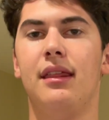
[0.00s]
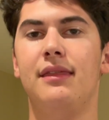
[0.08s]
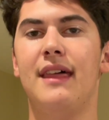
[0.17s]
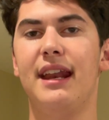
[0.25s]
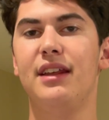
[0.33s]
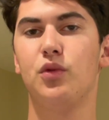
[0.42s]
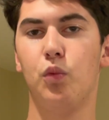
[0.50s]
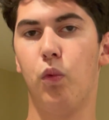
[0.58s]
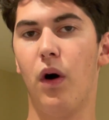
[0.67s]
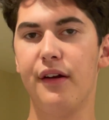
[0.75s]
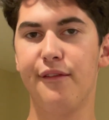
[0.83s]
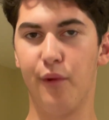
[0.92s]
That is
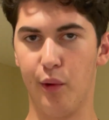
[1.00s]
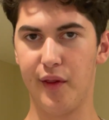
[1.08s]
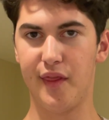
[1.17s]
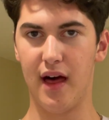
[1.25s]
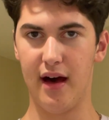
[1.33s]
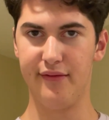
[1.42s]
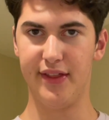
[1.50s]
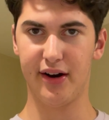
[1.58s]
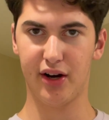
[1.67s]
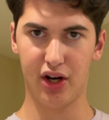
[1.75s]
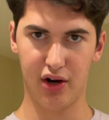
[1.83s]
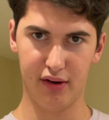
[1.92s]
1/4 of their
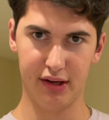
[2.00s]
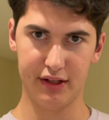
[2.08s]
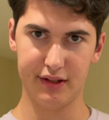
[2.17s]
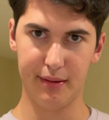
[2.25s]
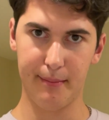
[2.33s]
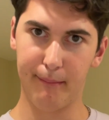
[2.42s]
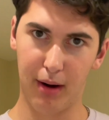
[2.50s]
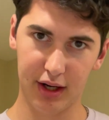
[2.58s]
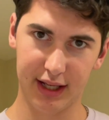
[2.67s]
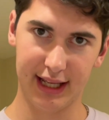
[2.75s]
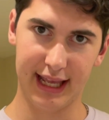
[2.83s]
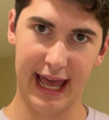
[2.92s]
current
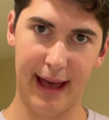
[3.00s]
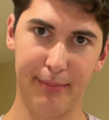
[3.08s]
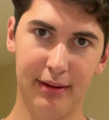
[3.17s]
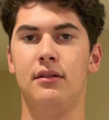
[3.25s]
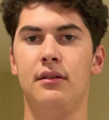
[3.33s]
market cap.